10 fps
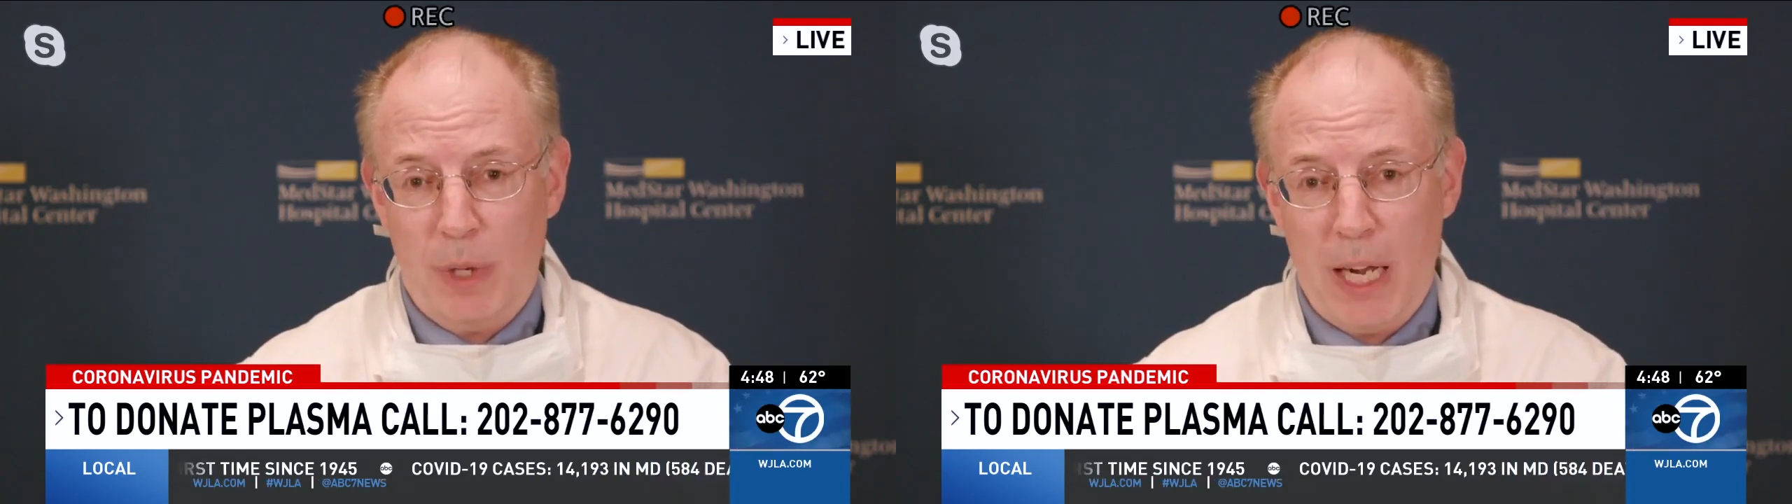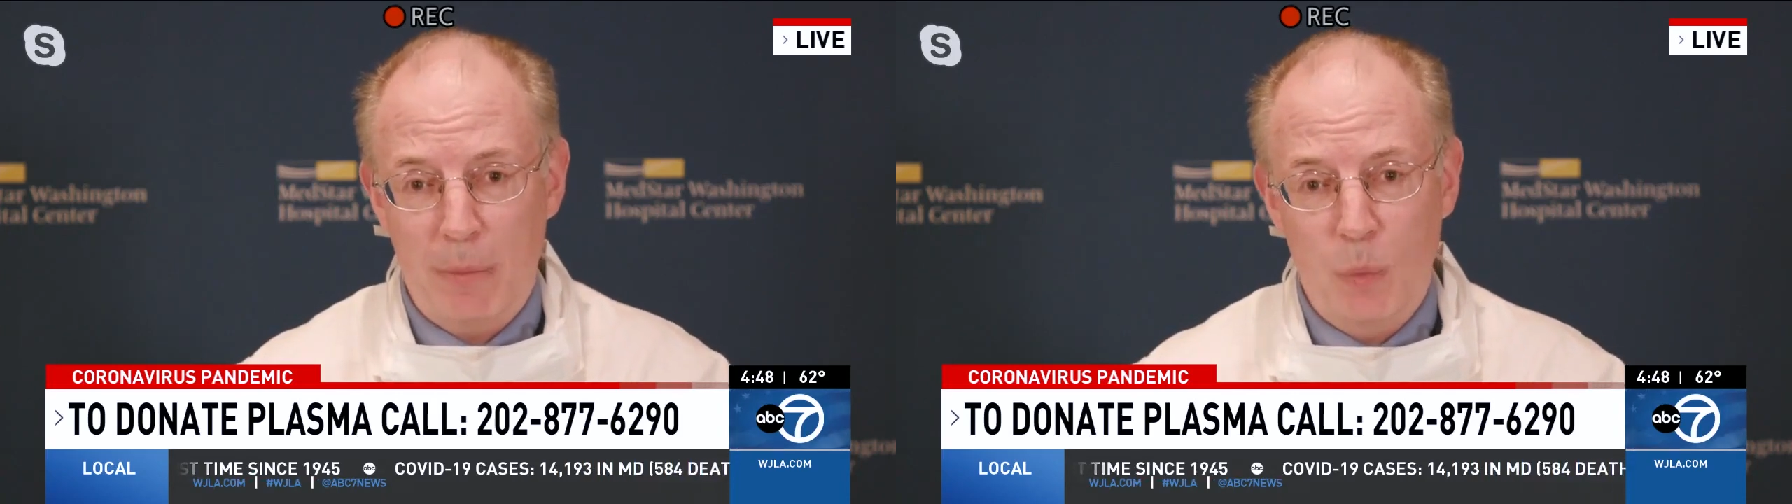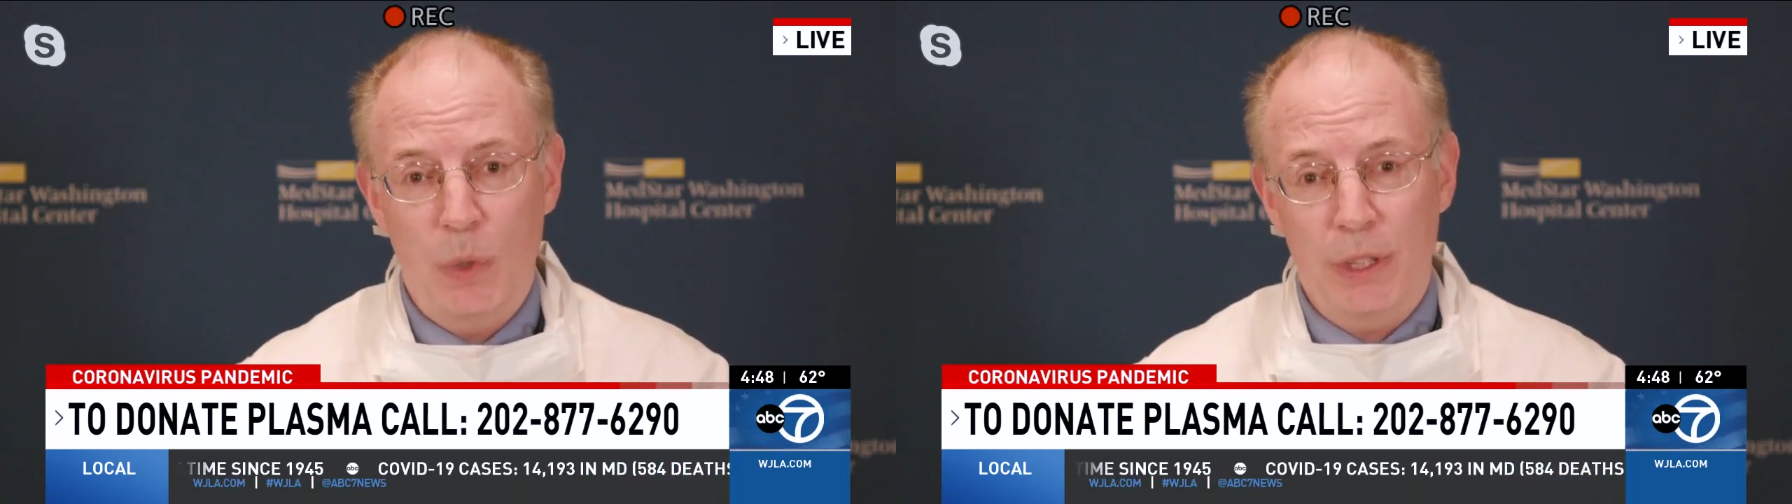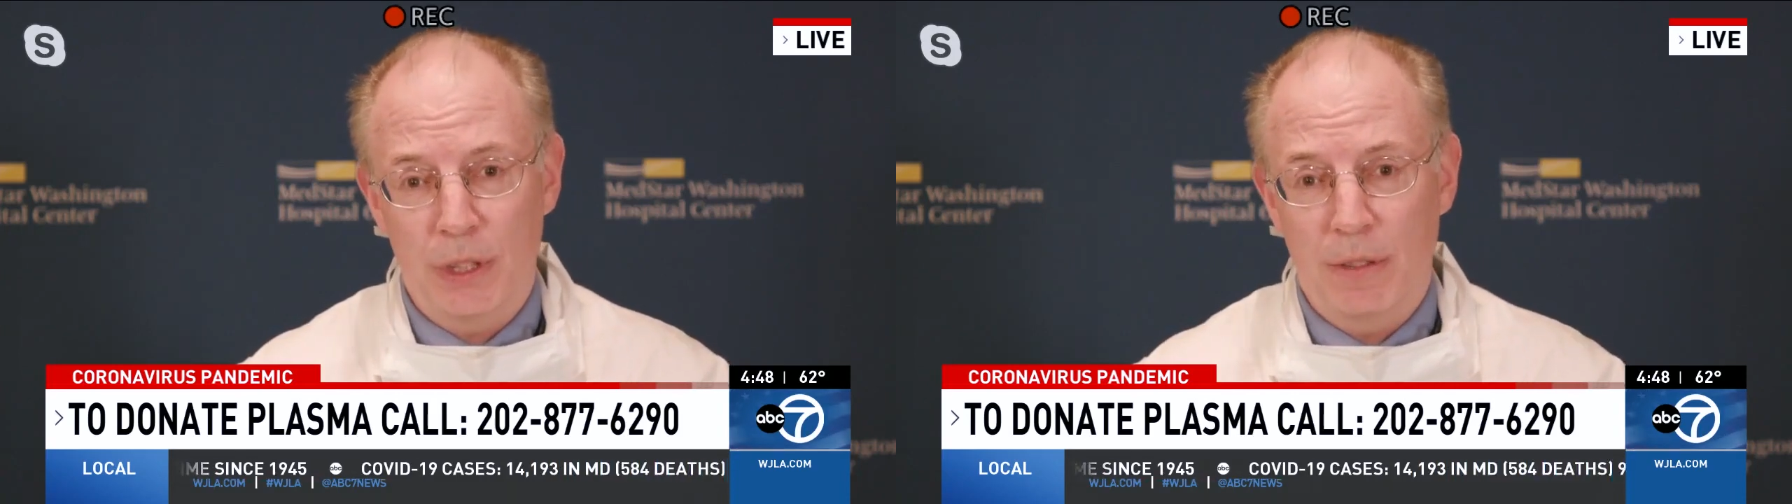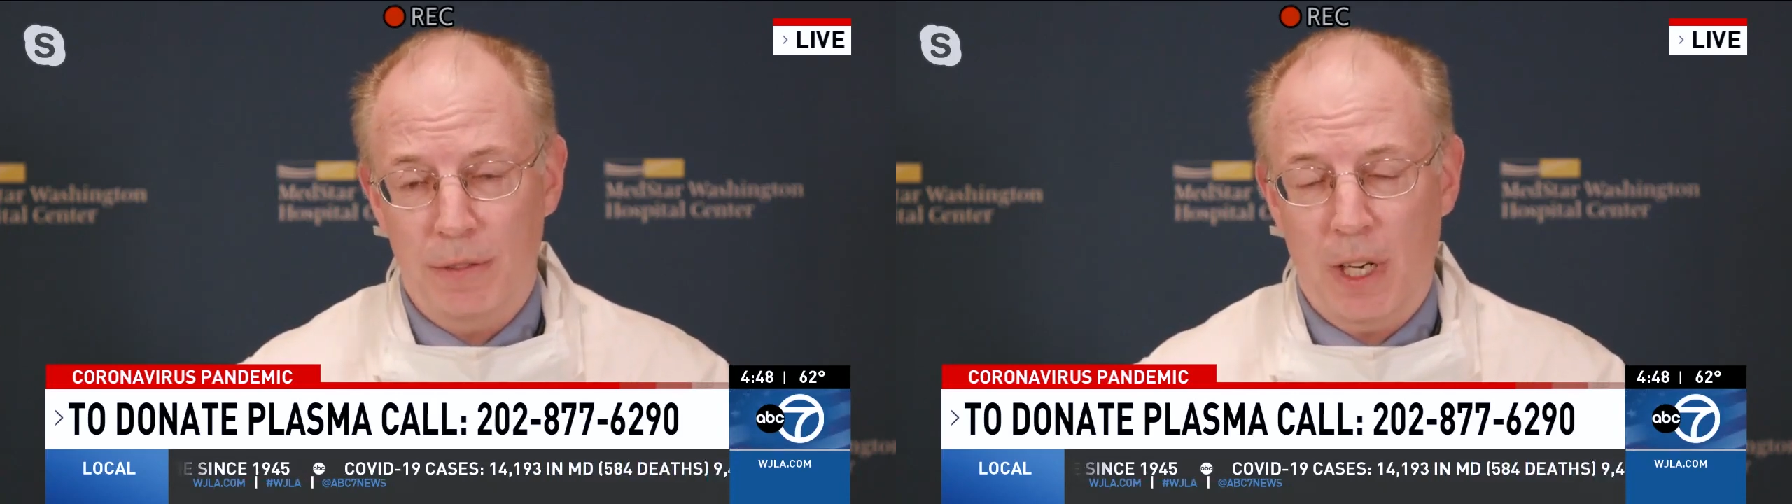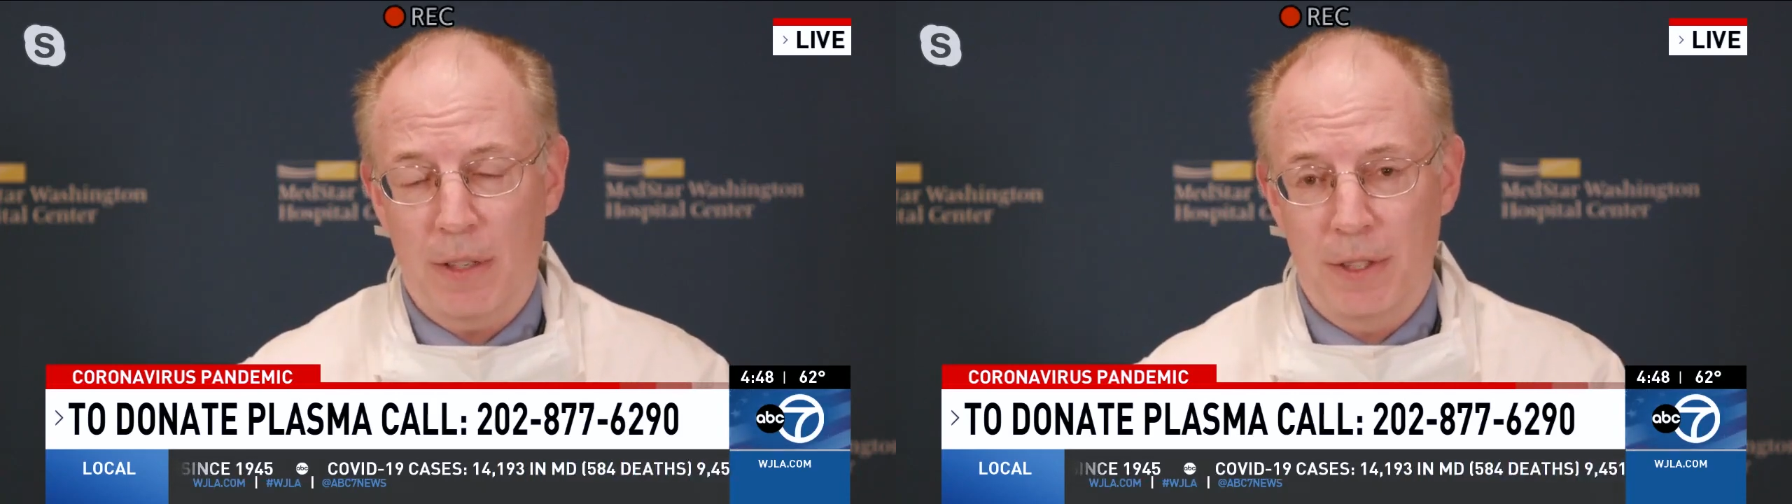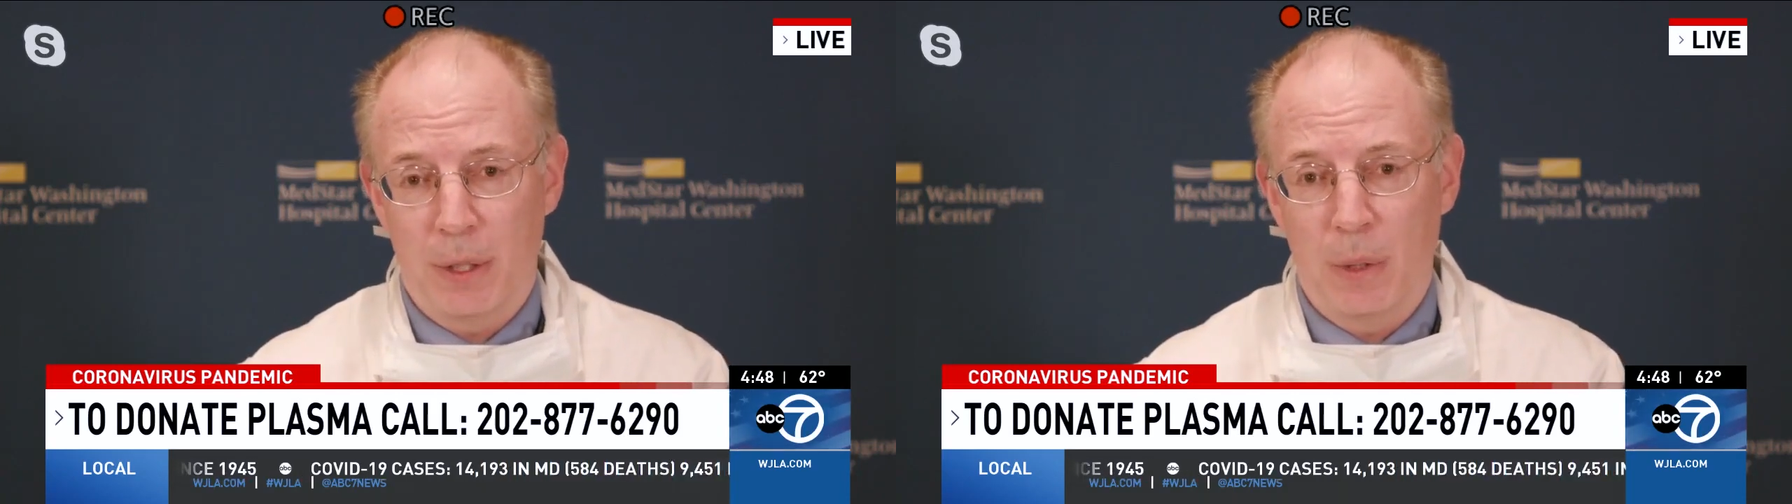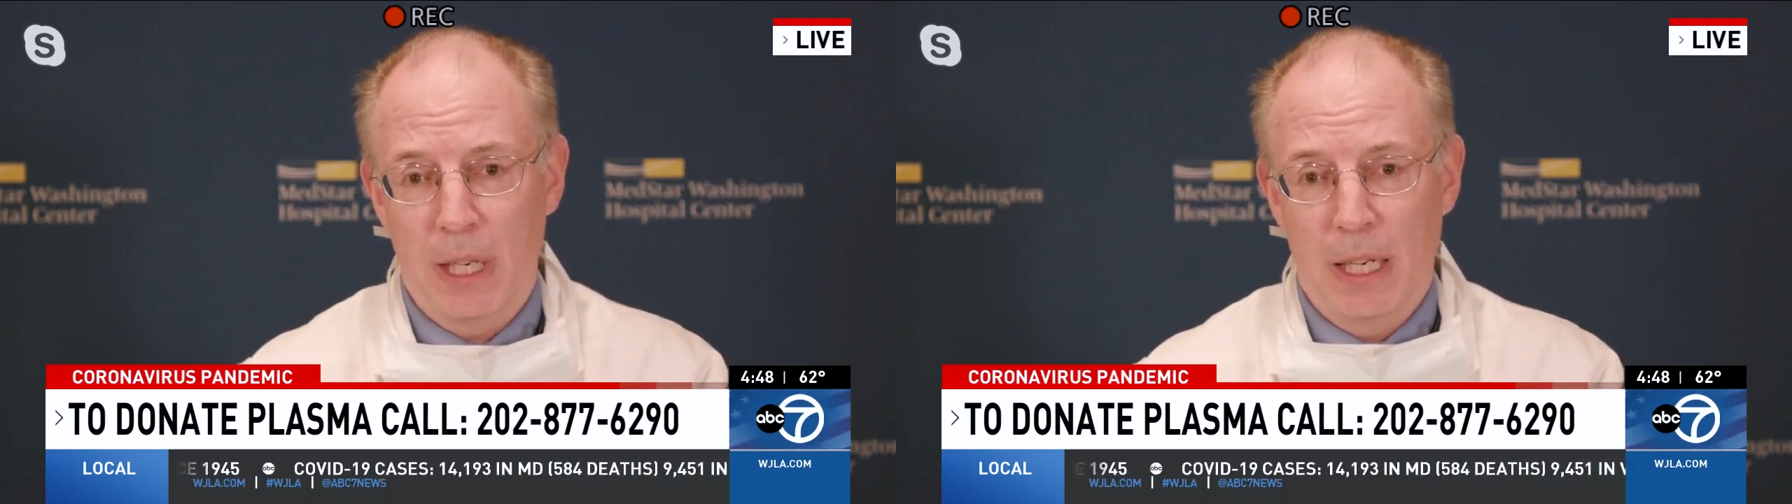a problem which is in front of you.